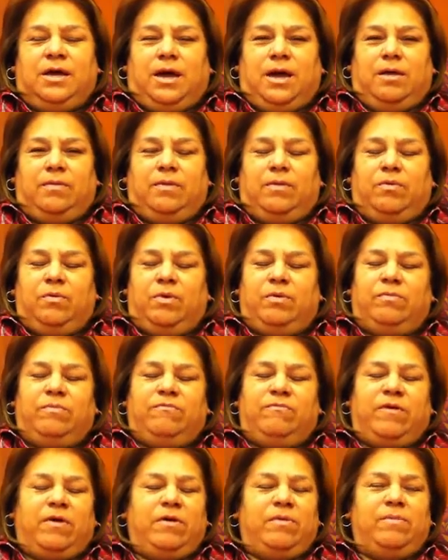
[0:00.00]
There
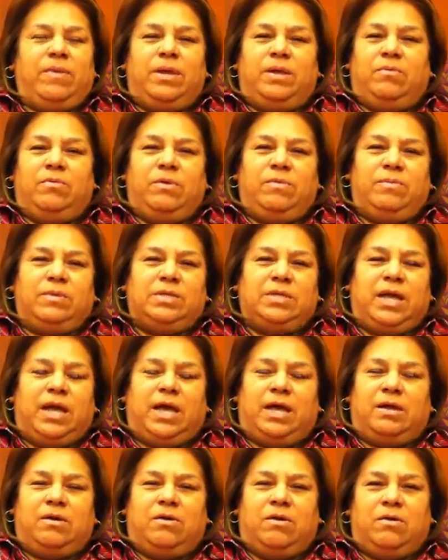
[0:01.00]
weren't very many women
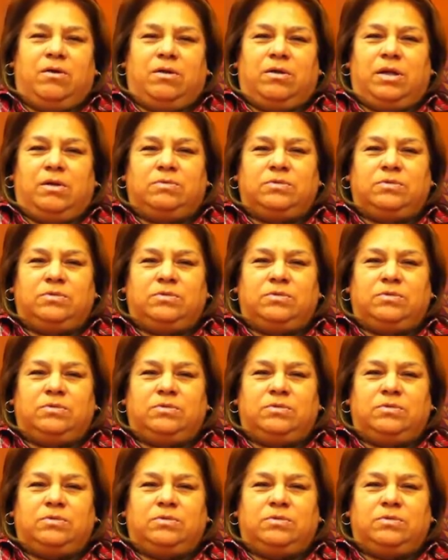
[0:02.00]
at all.